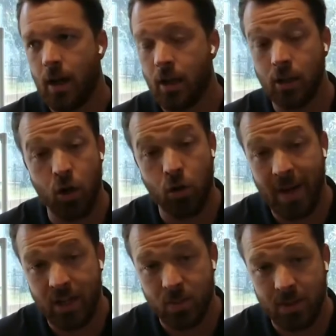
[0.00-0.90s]
uh, load
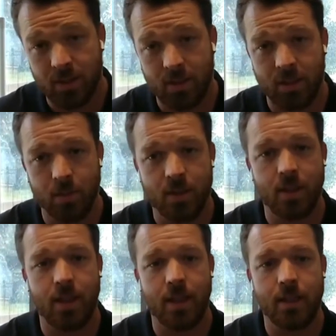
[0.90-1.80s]
management systems
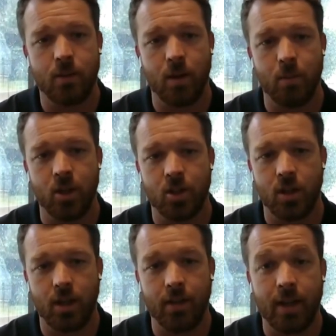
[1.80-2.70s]
into
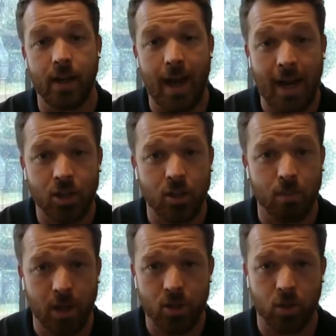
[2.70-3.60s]
Ambition, and they could
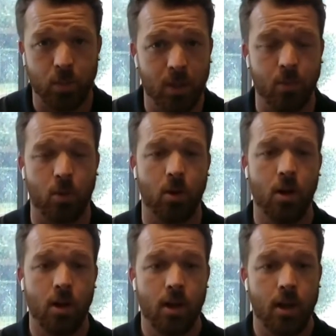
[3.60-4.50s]
actually measure people
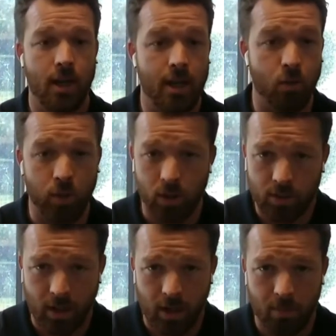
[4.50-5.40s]
in
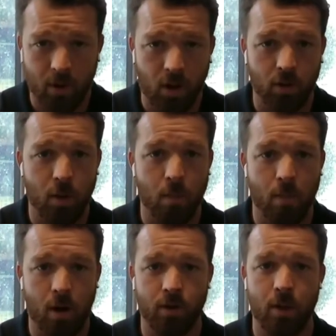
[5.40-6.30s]
real time on the
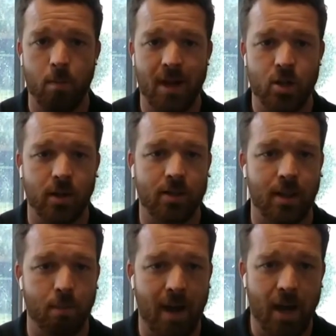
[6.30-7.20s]
on the metrics
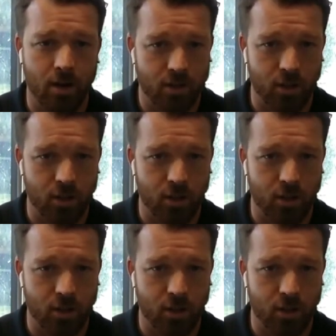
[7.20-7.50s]
that matter.